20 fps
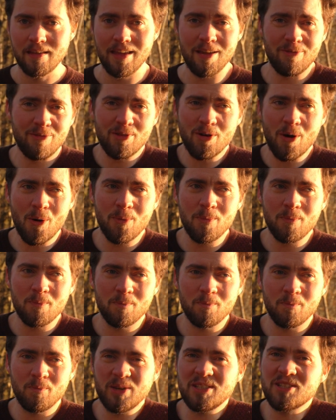Even though
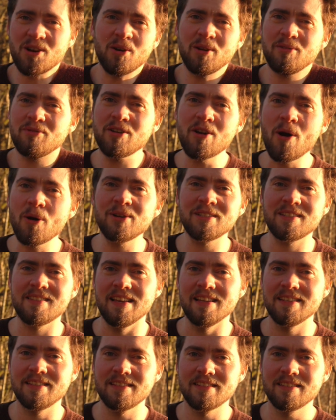we don't even notice
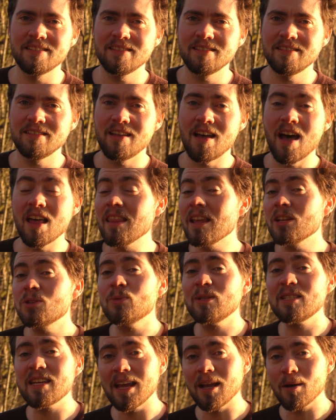this, unless
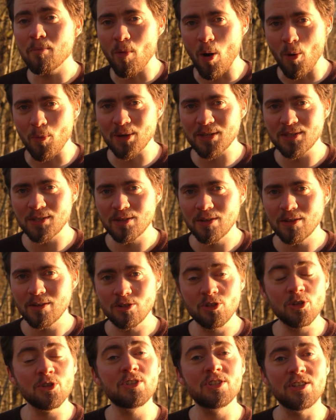we take a moment
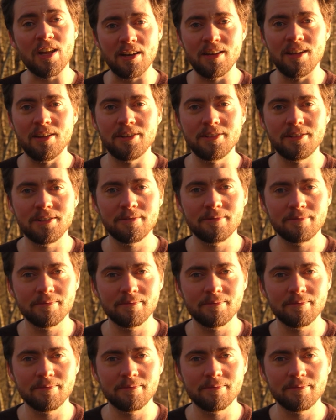to study it.